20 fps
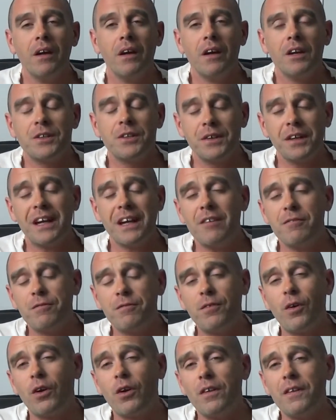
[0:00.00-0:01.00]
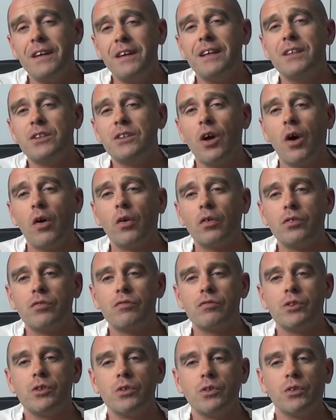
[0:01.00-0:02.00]
So again, follow these
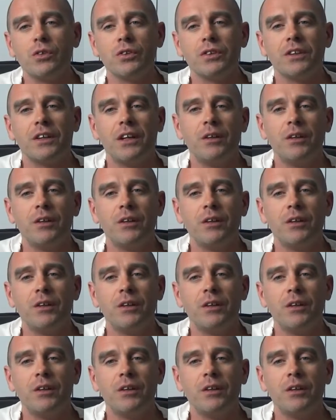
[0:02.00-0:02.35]
golden rules,